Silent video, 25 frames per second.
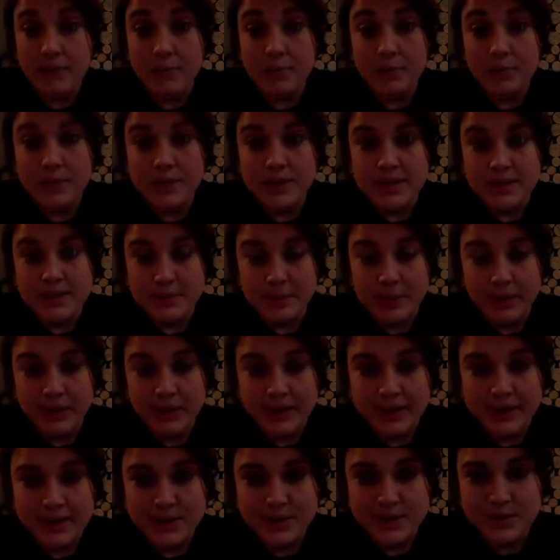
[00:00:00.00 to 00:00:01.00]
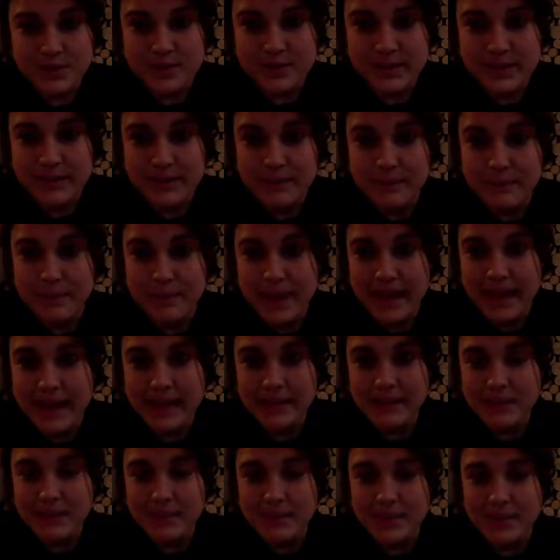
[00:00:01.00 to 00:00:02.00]
Monday morning. So you'll see
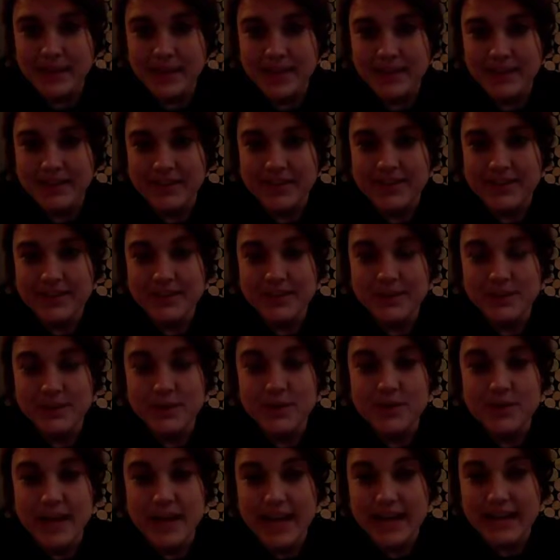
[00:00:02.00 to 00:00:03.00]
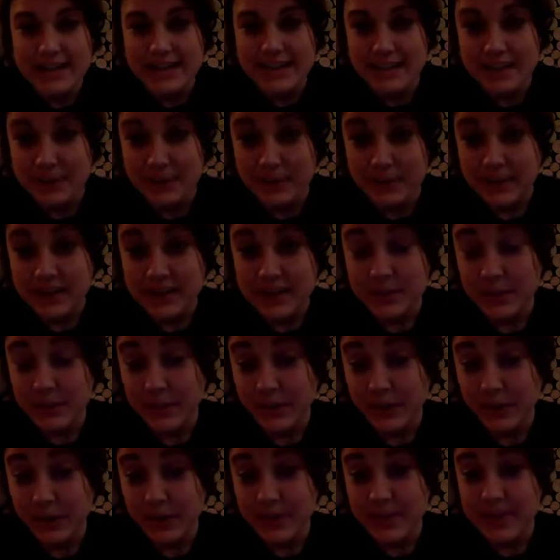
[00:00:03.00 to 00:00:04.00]
Ben give us a few tasks that we need to
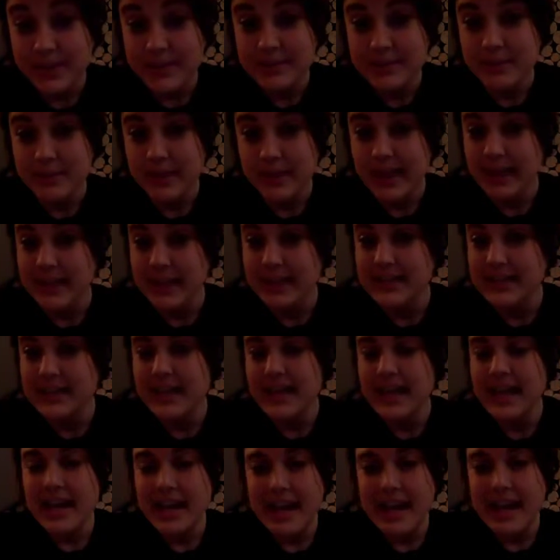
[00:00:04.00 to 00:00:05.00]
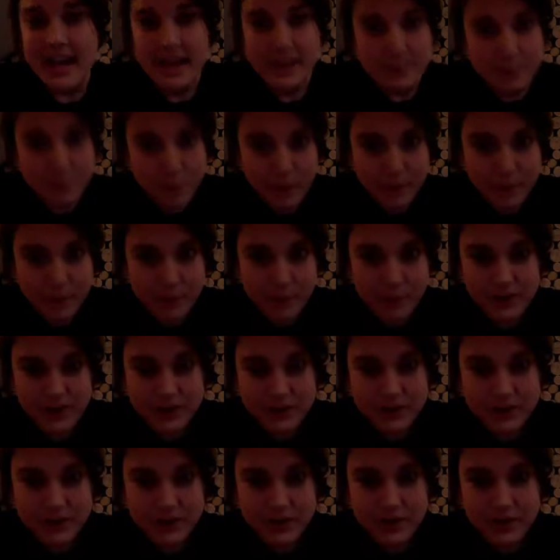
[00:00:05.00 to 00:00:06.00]
work on this weekend in
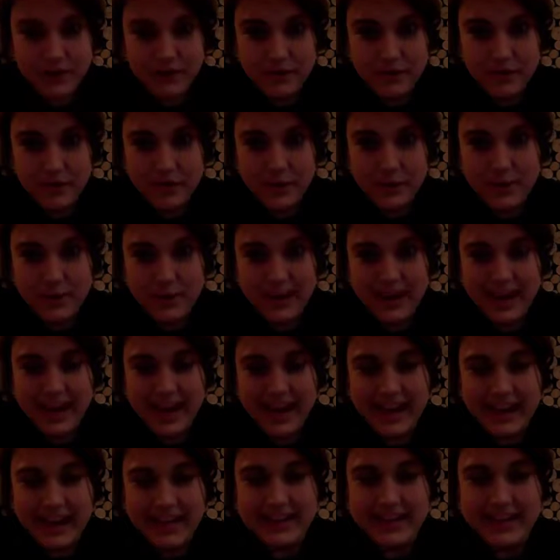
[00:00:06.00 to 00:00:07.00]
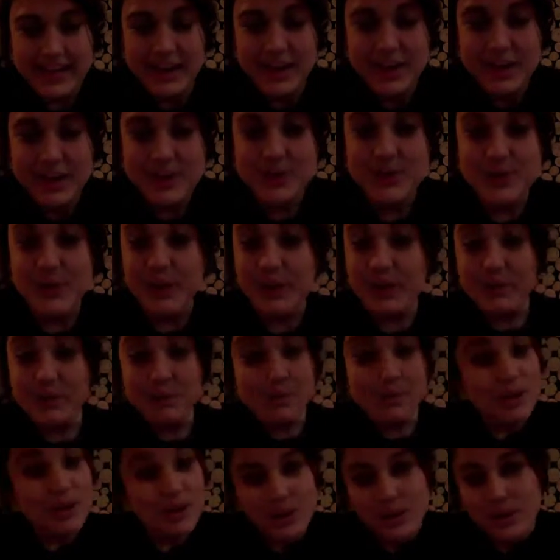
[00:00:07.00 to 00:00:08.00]
preparation for the week ahead. So I hope
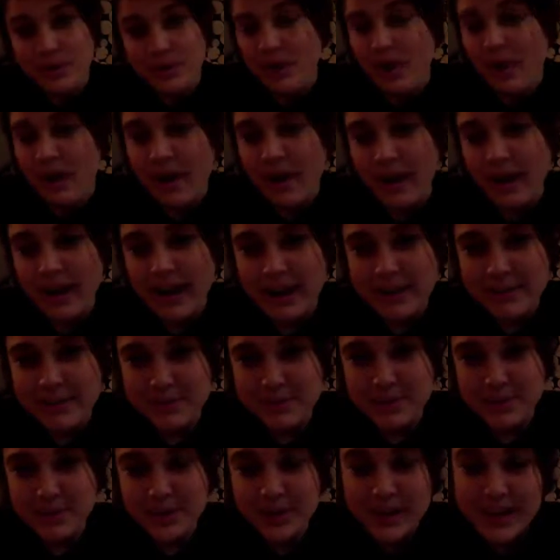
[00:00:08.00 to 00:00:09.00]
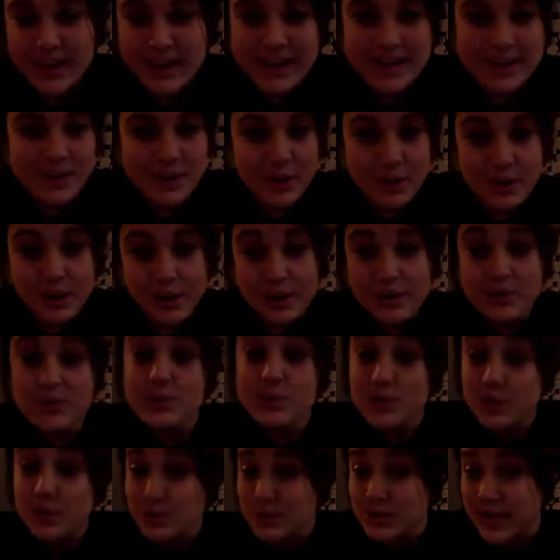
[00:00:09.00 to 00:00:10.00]
that you are able to join us on our
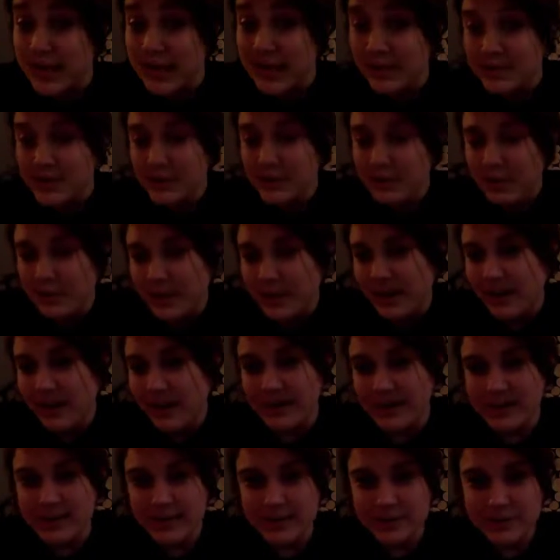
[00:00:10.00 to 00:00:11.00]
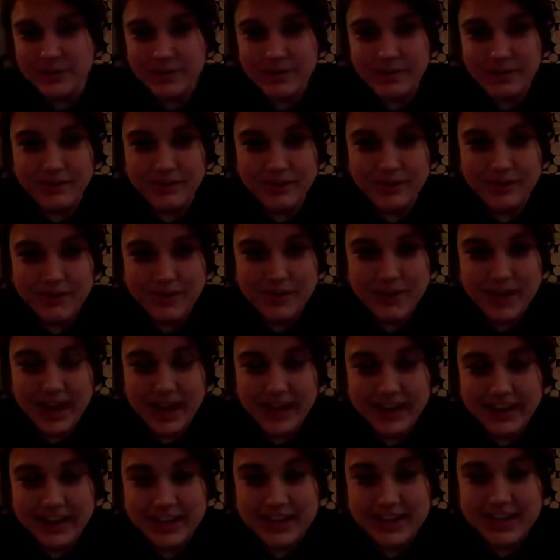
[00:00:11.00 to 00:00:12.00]
social channels where we are a Zero to Revenue
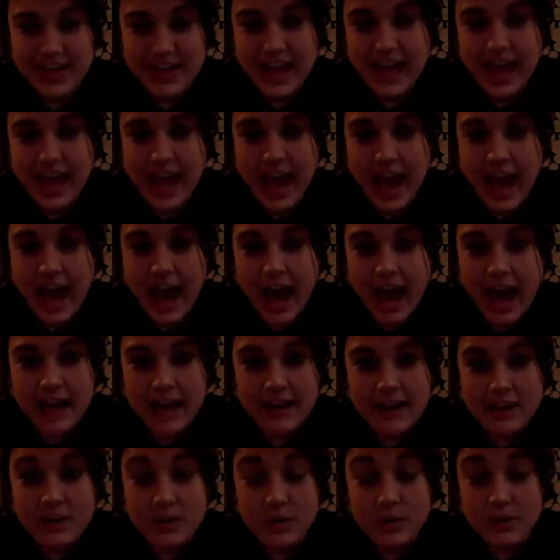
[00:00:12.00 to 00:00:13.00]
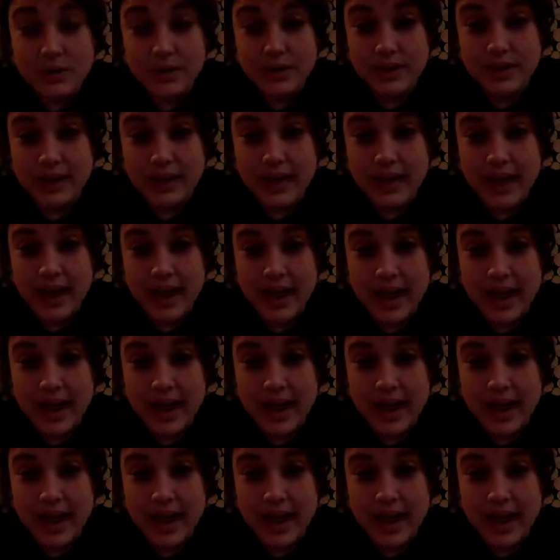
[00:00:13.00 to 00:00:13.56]
Challenge, and hopefully